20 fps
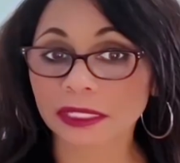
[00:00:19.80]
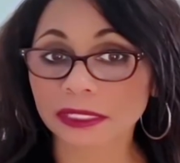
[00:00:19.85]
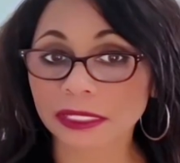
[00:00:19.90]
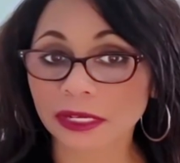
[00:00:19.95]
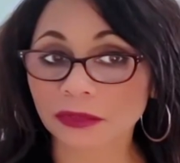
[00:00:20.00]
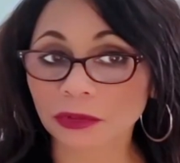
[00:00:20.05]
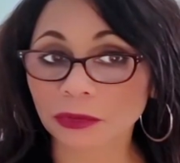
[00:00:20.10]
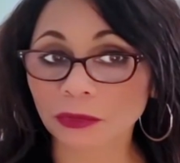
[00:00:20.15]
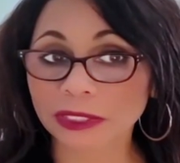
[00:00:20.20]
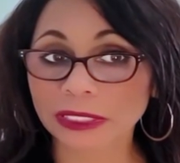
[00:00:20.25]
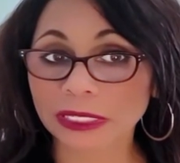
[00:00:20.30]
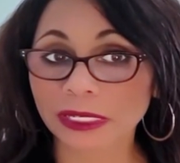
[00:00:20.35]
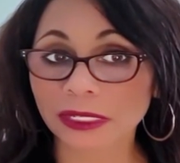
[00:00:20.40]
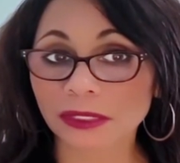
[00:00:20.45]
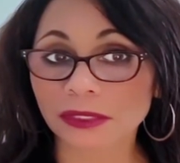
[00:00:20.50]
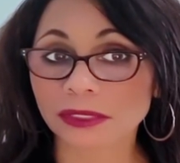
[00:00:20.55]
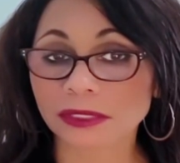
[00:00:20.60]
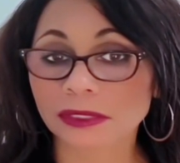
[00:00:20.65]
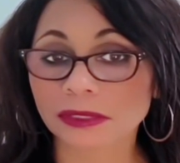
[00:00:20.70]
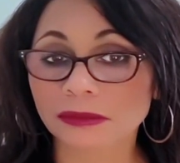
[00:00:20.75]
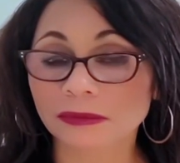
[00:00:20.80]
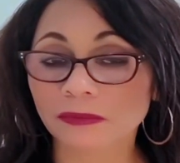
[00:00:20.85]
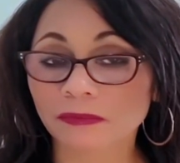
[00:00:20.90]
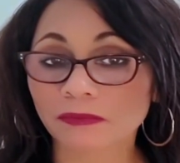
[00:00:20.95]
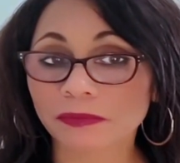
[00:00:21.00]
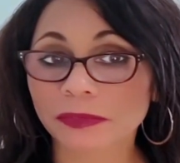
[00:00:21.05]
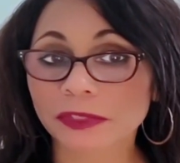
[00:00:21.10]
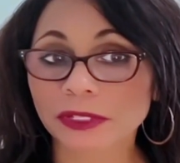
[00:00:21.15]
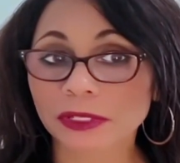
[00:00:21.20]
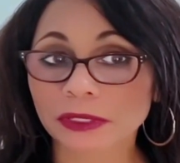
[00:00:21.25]
than everyone else.
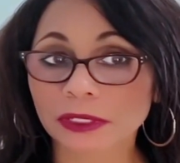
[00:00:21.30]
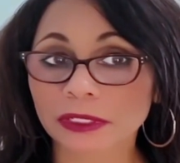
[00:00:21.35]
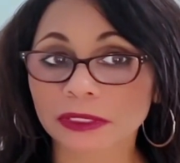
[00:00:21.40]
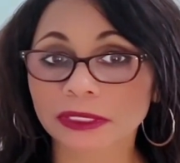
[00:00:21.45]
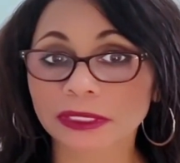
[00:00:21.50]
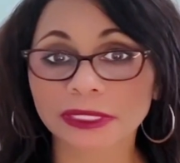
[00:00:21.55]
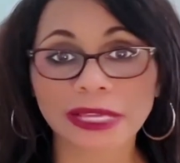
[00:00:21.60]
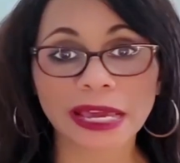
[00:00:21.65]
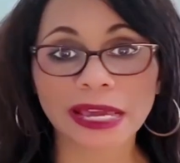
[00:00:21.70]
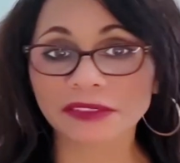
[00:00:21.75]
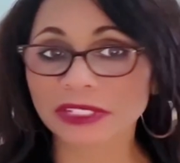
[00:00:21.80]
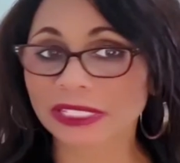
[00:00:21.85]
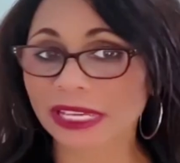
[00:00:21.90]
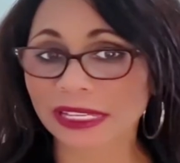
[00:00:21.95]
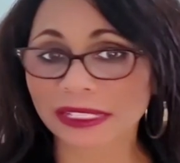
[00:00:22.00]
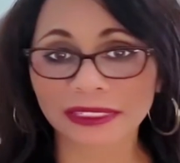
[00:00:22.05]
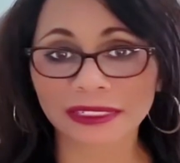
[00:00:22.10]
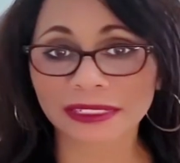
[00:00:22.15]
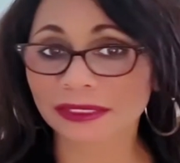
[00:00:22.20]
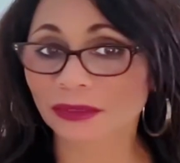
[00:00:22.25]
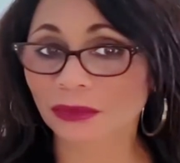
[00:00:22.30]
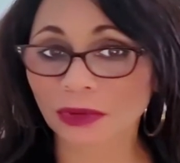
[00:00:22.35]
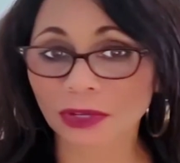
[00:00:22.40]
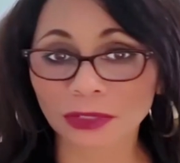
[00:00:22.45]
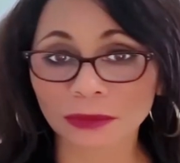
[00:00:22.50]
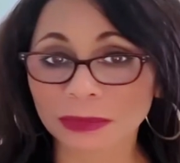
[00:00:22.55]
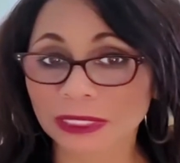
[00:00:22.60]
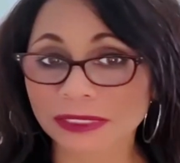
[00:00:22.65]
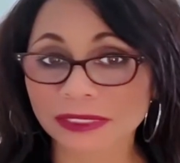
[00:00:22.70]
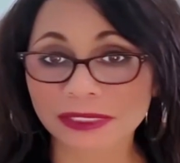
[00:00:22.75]
So look, navigating in the
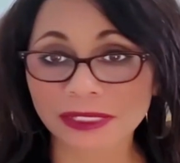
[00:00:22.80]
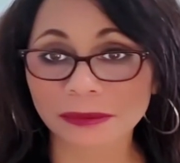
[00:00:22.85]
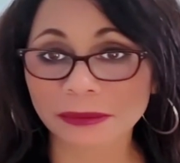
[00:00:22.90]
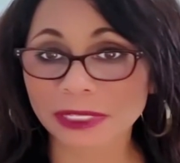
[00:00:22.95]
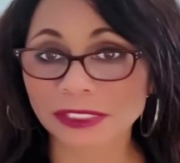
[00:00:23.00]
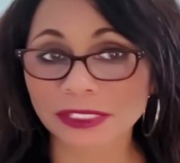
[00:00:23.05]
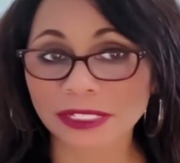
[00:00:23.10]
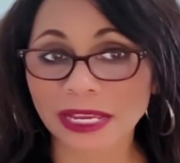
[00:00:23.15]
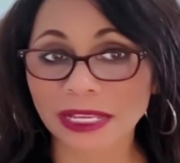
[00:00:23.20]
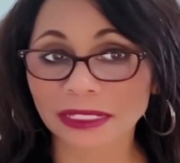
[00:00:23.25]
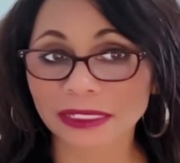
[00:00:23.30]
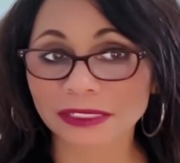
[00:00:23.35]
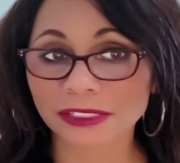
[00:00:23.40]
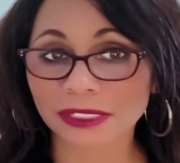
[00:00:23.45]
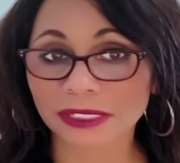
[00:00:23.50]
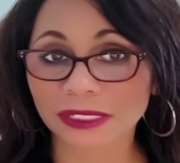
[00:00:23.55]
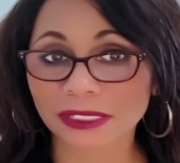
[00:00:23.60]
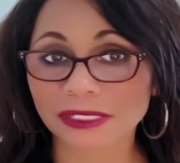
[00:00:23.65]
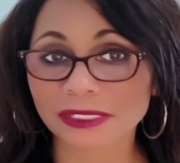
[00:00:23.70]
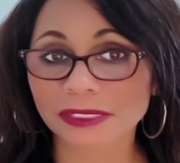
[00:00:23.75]
workplace can be challenging,